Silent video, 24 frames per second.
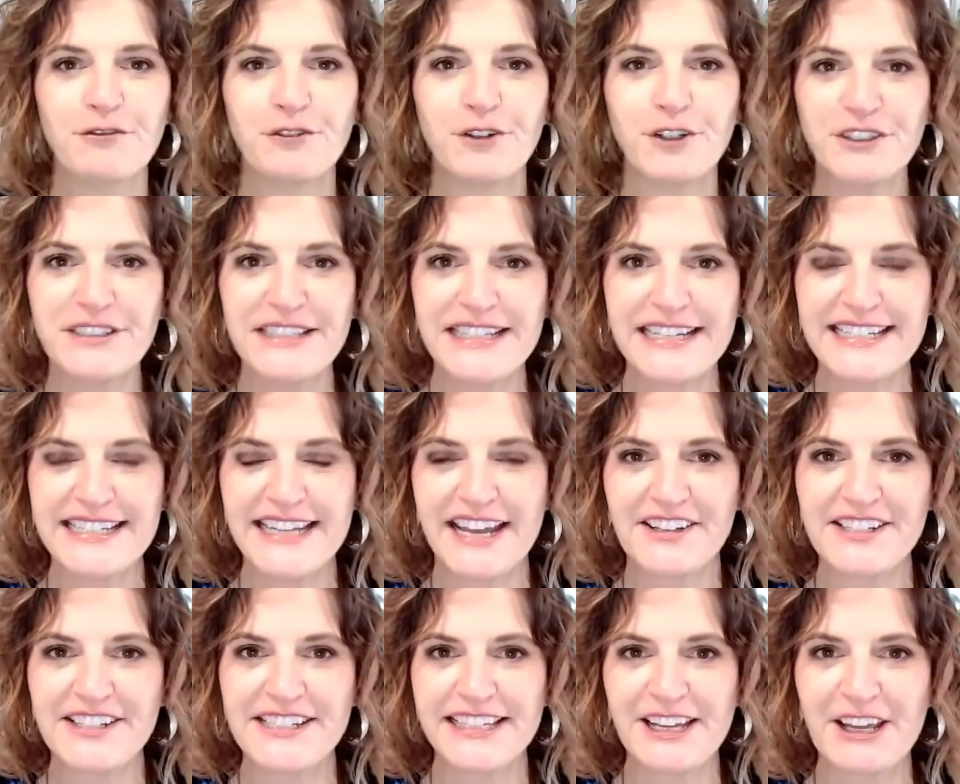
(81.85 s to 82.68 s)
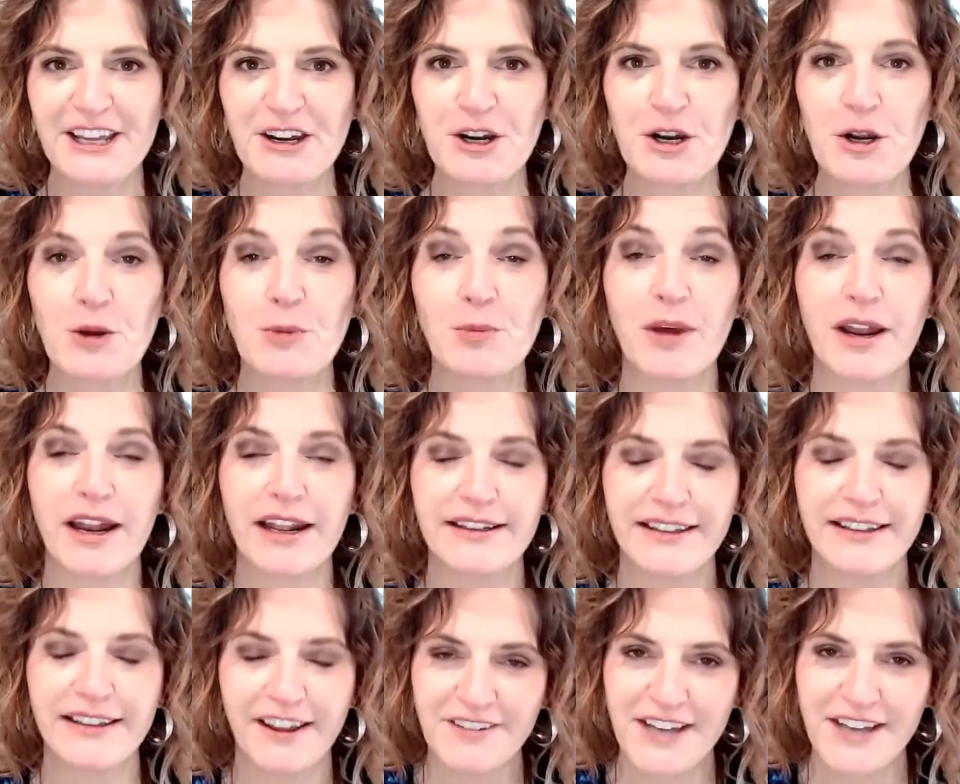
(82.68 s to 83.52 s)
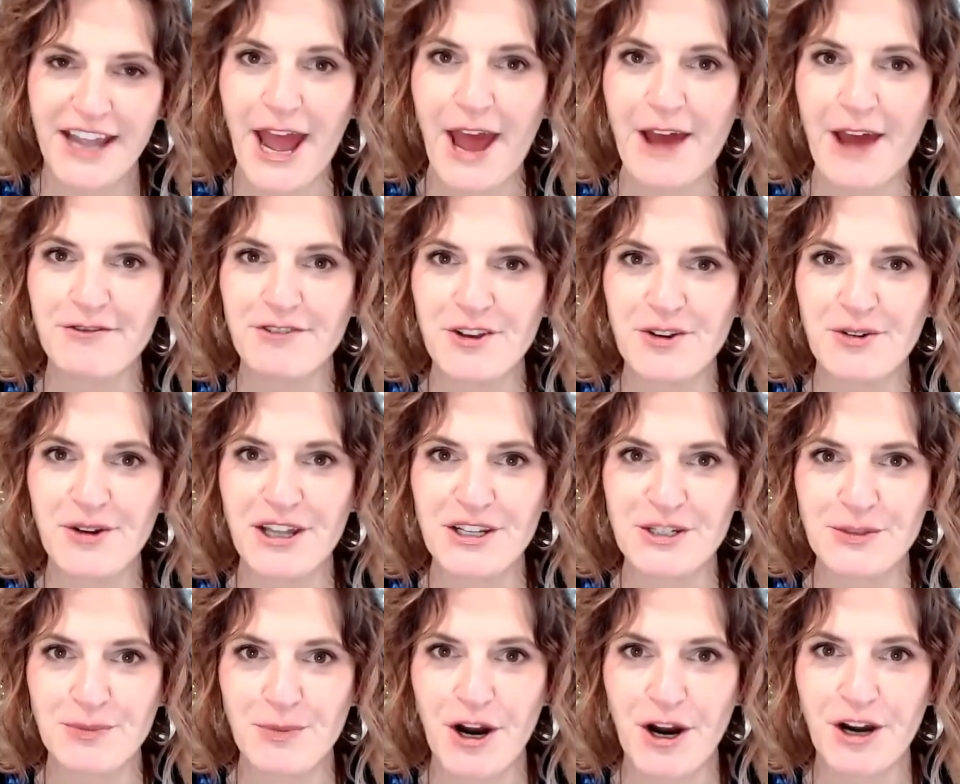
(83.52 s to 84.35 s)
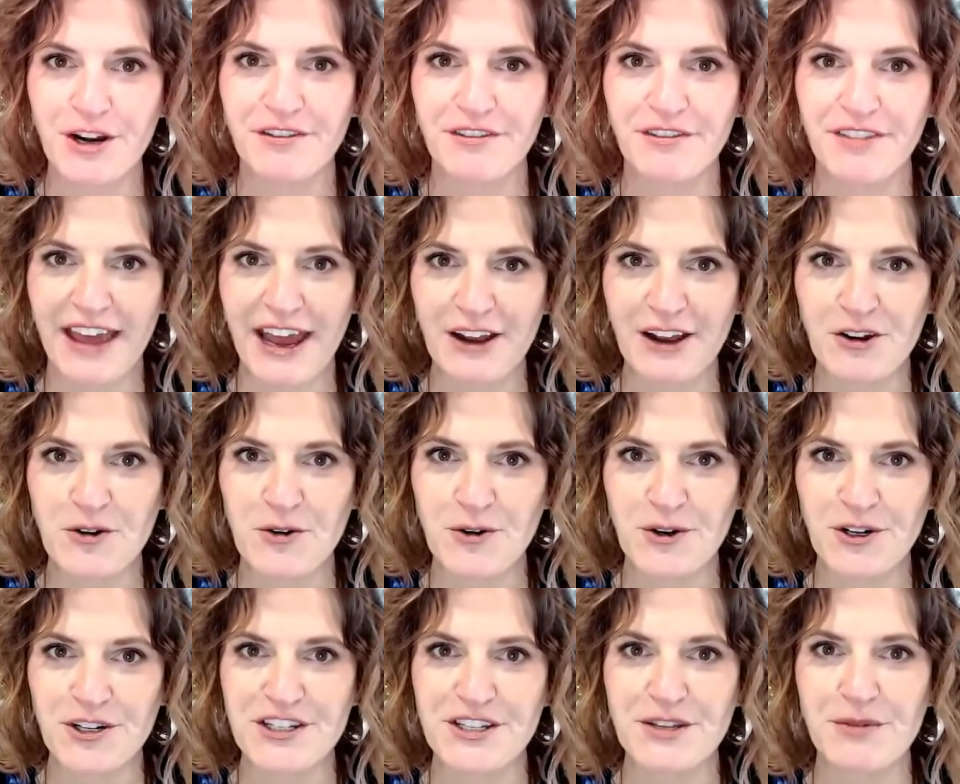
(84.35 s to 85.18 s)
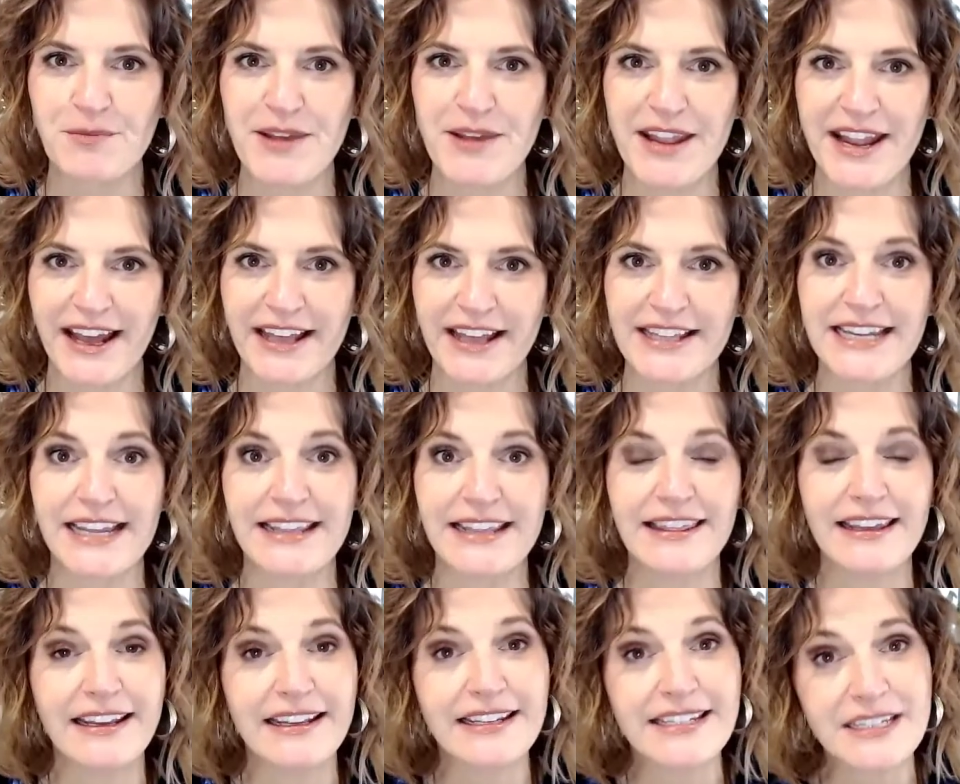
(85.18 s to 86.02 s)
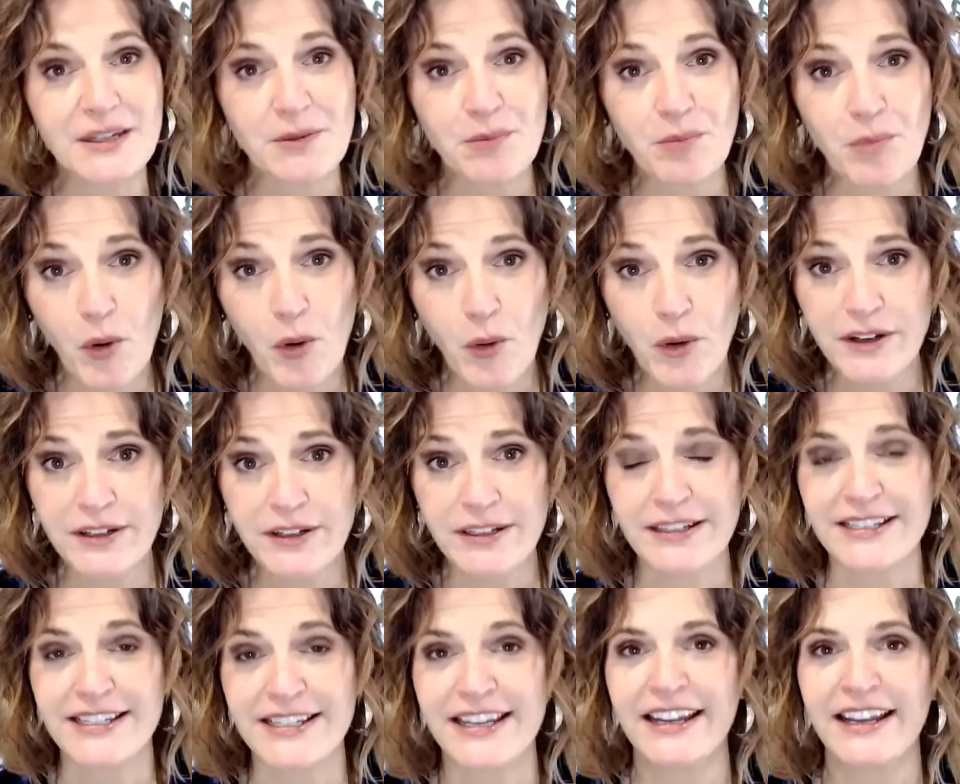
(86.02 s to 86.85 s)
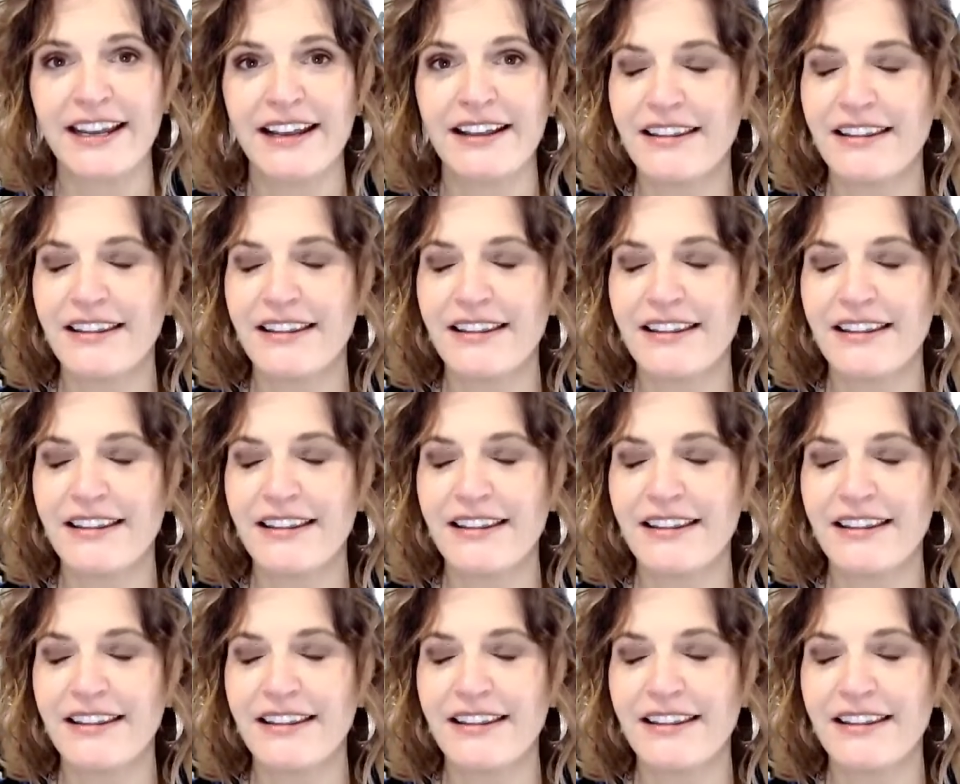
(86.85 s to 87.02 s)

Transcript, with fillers: Full details later, but I'd love to have you as part of that course because I think it's important